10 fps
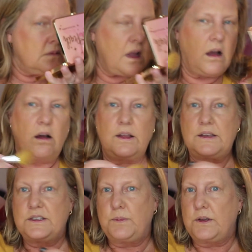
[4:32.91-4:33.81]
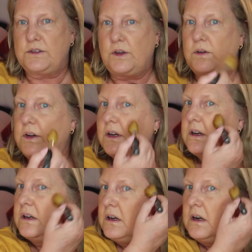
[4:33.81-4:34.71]
Oh, that smells so good.
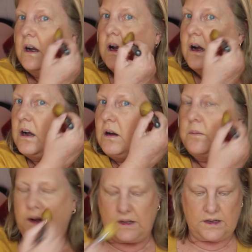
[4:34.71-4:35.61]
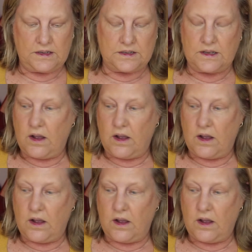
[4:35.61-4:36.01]
Oh my goodness.